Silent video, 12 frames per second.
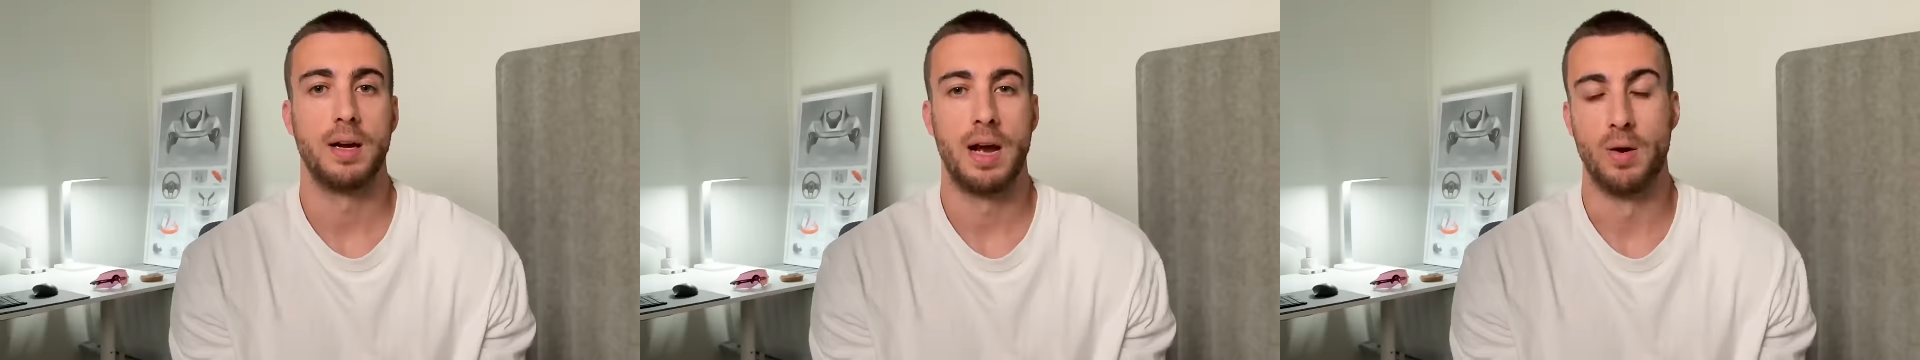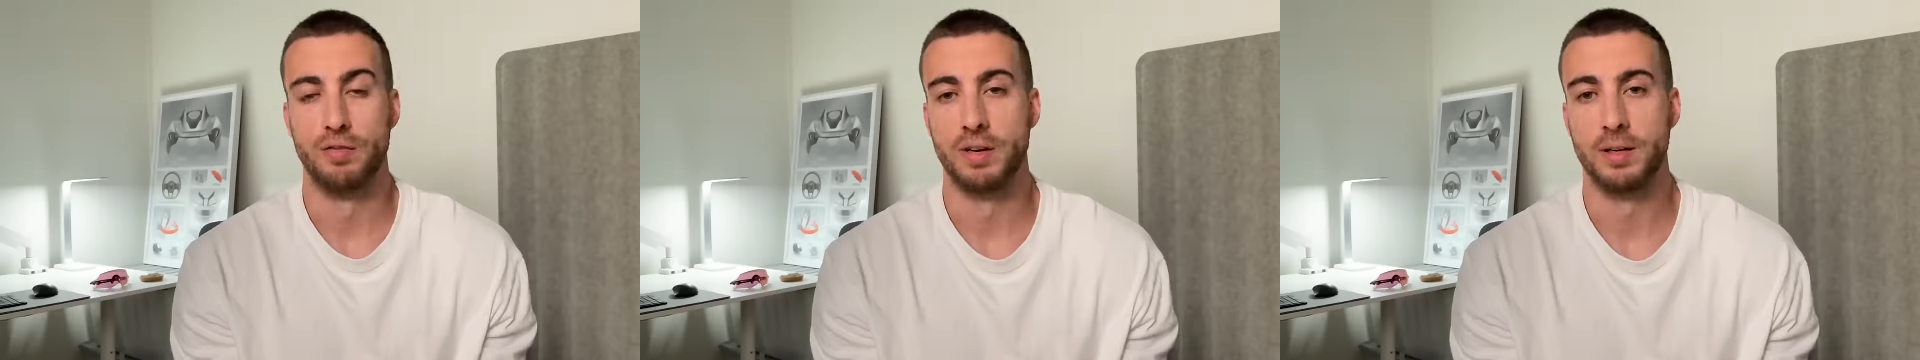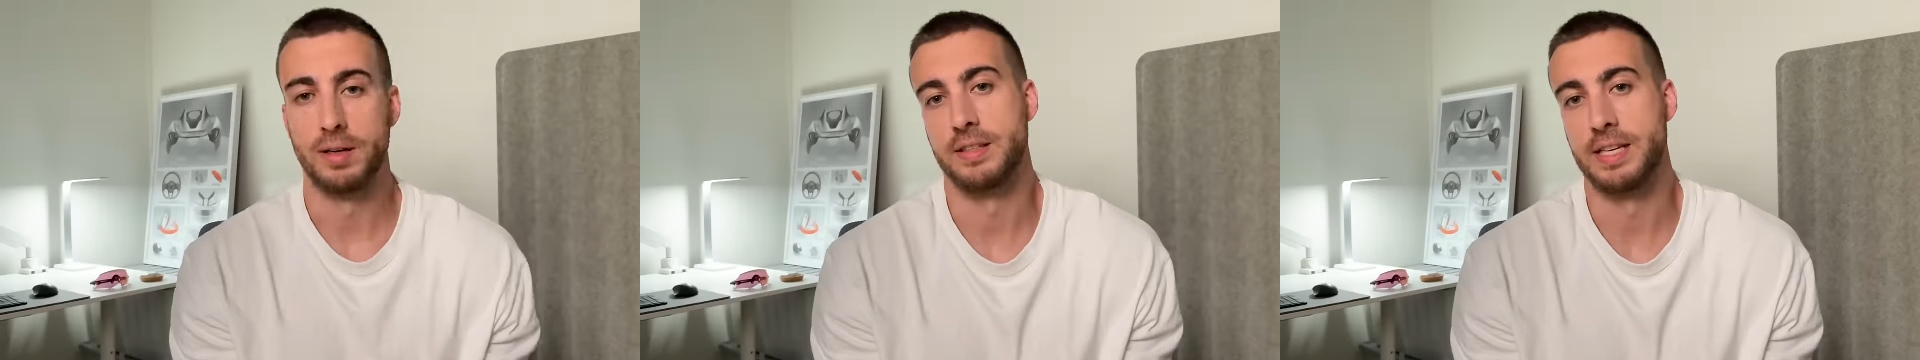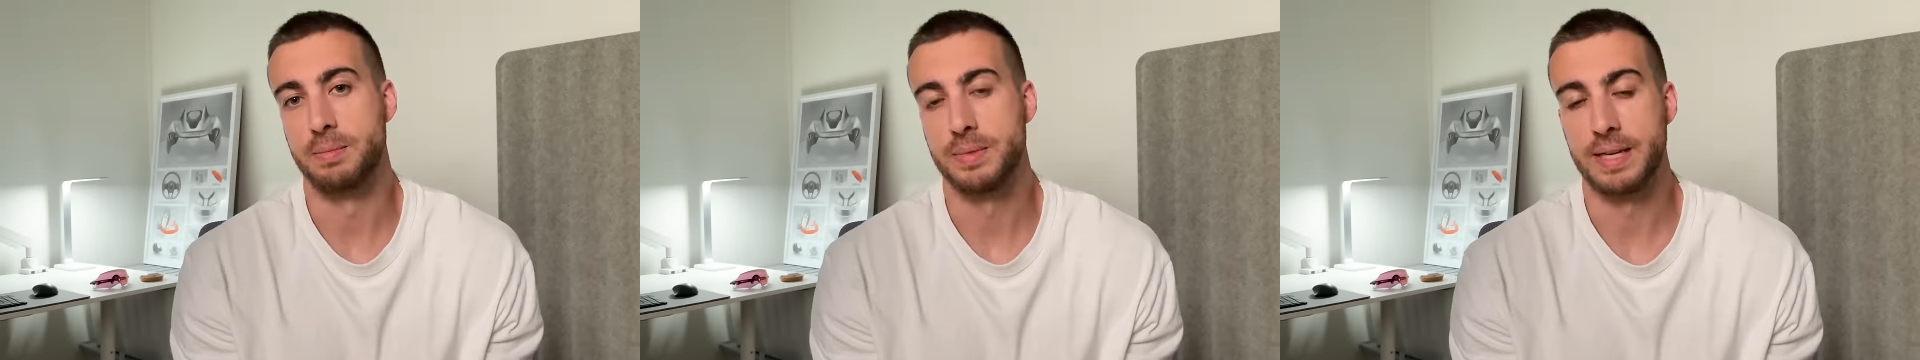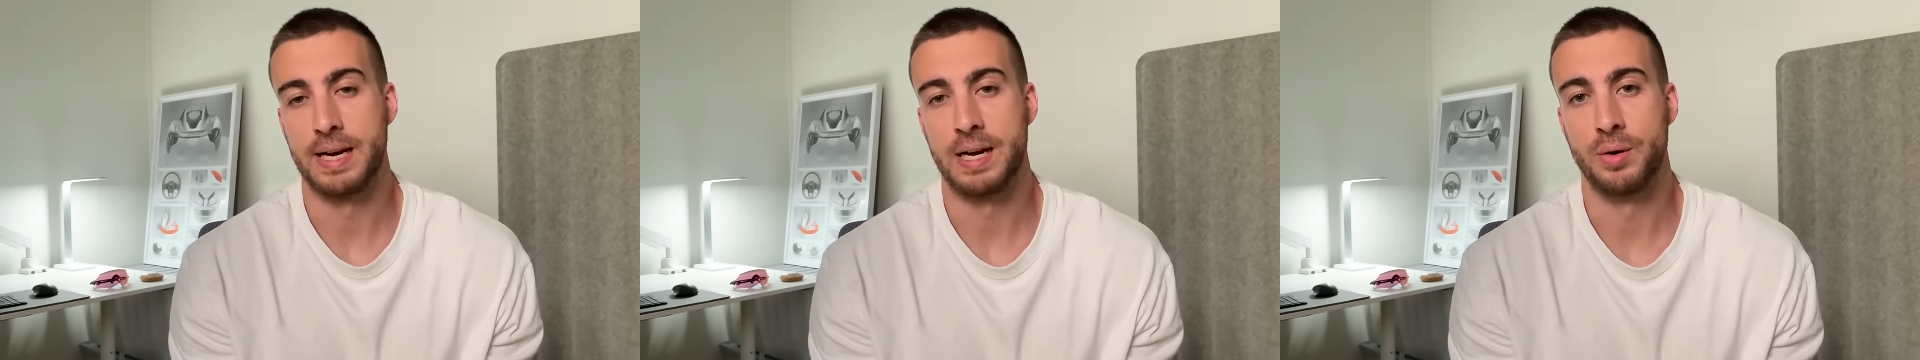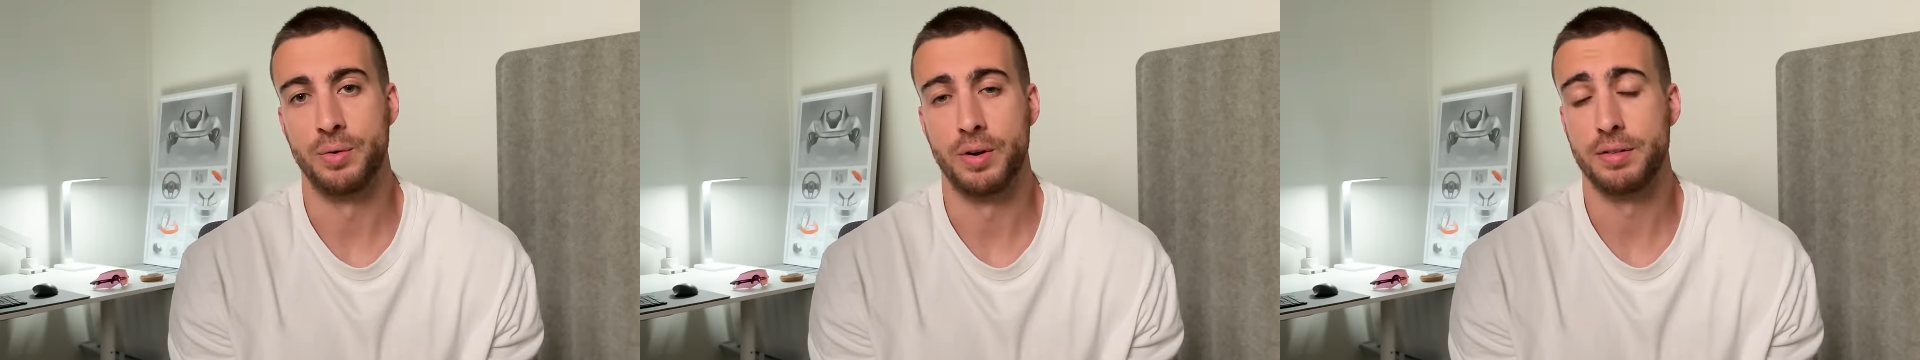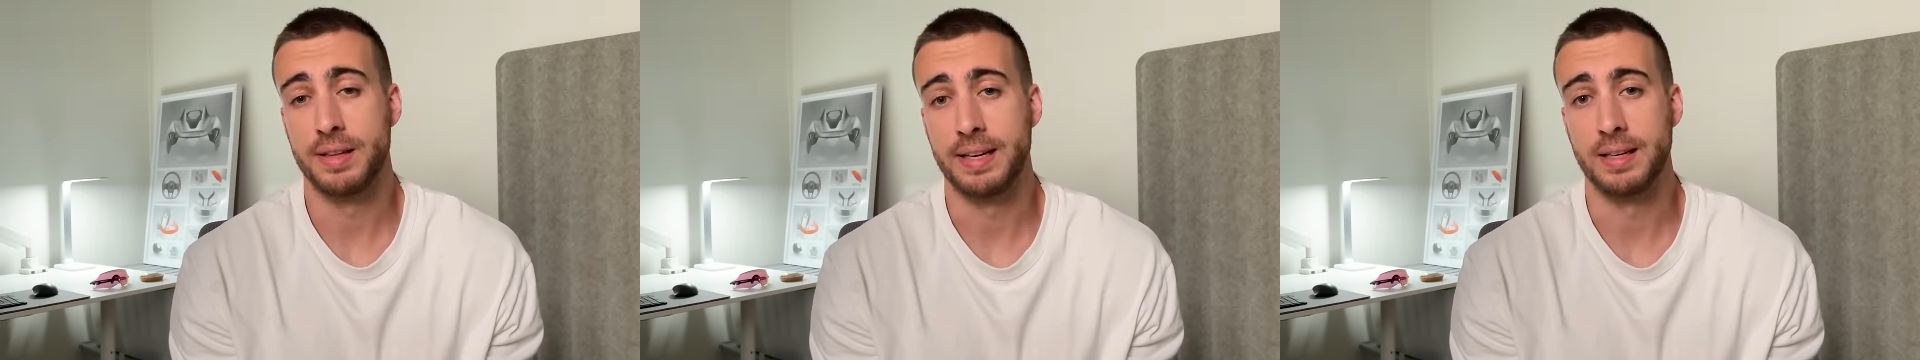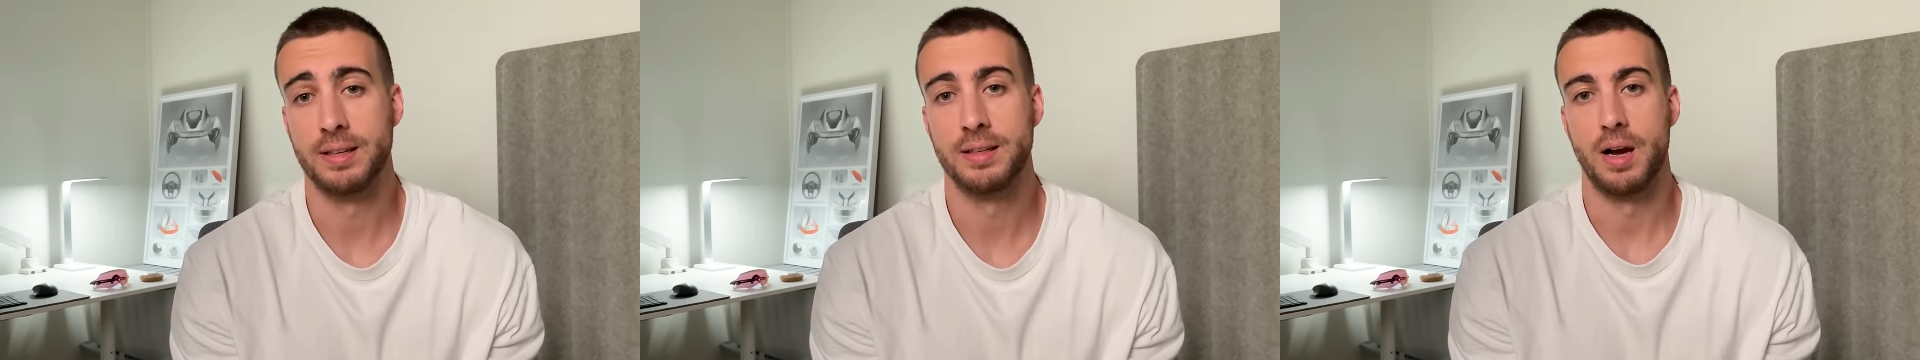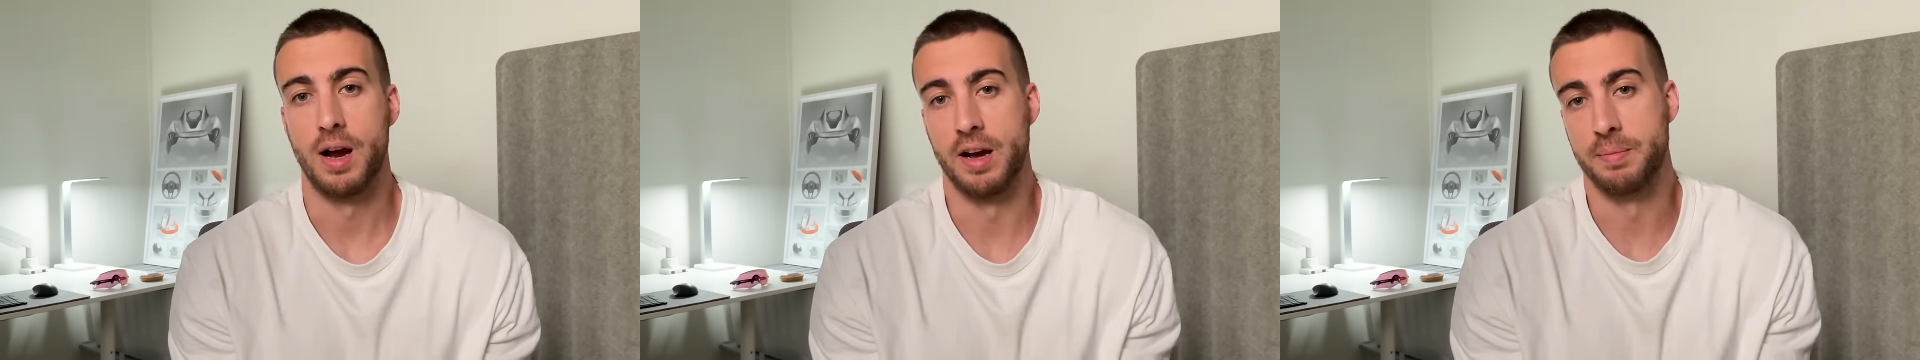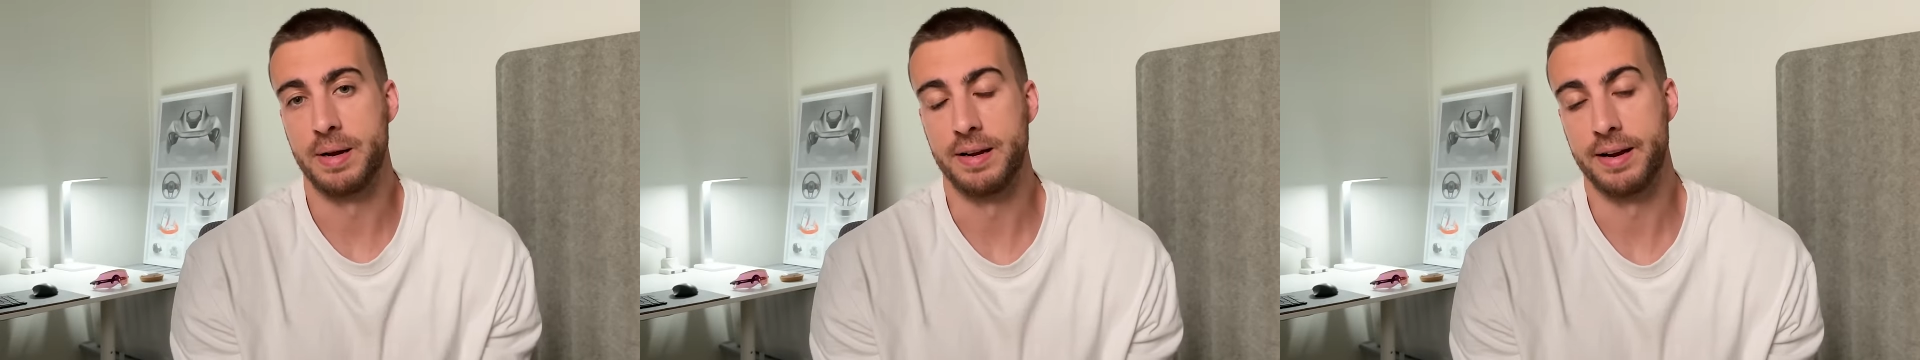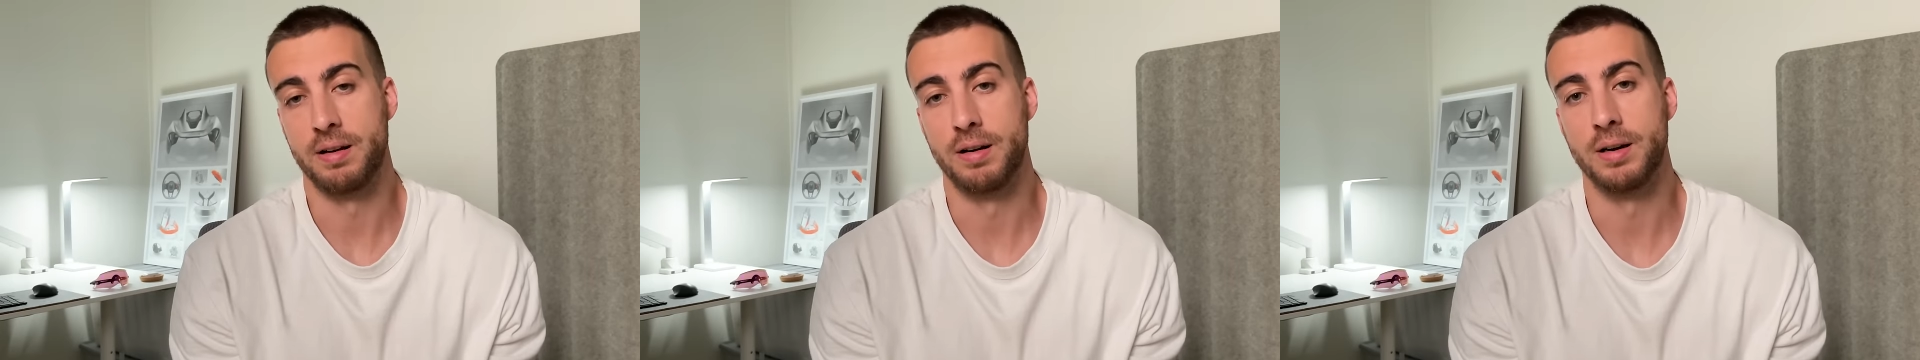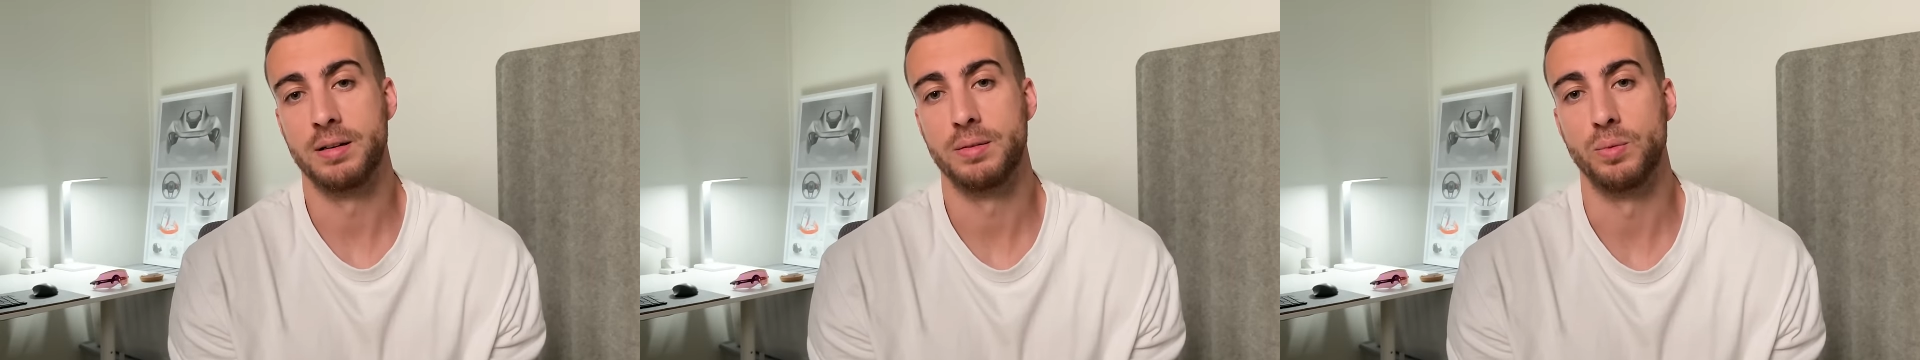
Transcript: However, deep down, I think I'd made an error